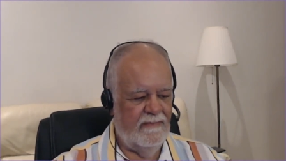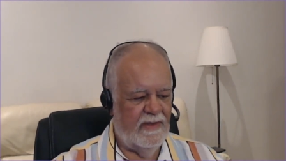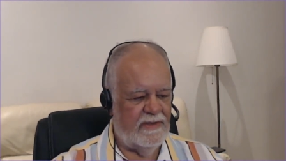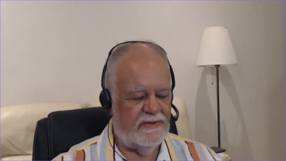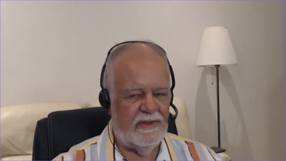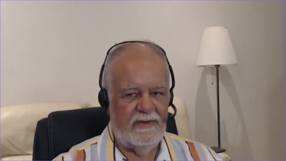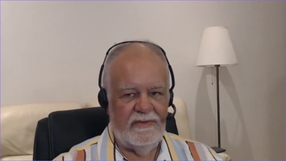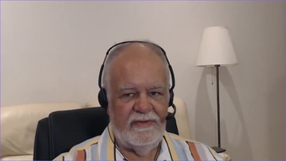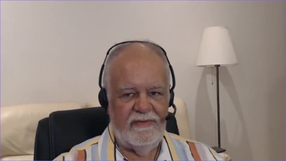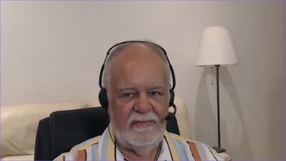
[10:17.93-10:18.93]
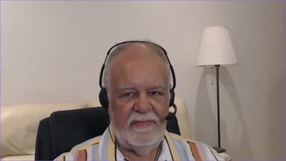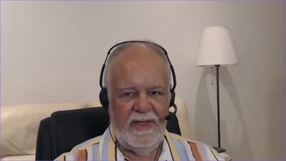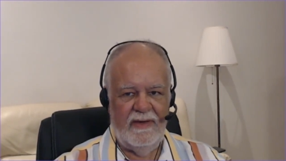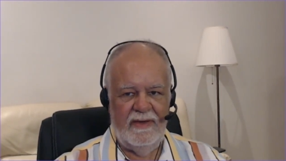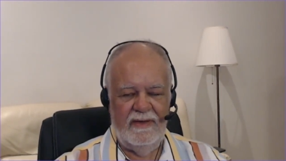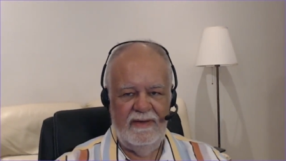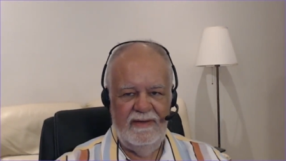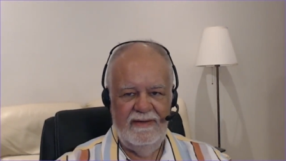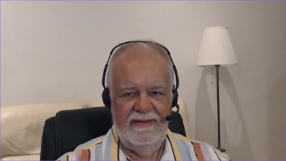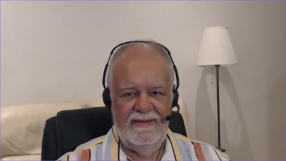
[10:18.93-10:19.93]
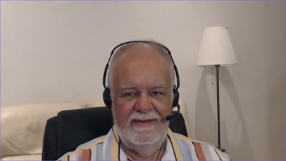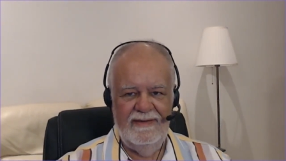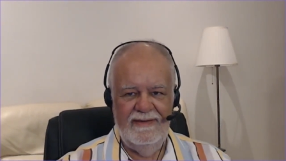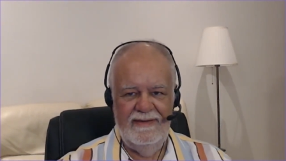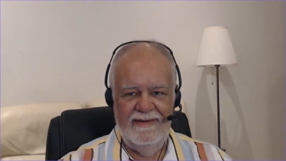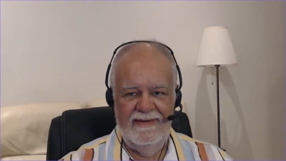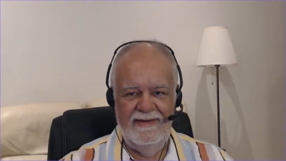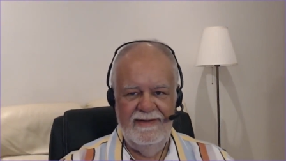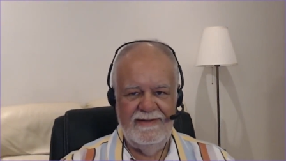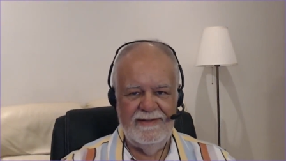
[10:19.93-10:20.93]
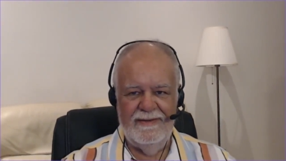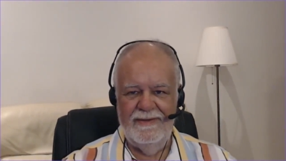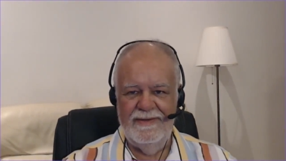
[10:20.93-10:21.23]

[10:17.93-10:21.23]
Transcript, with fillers: struggles for power. It's all the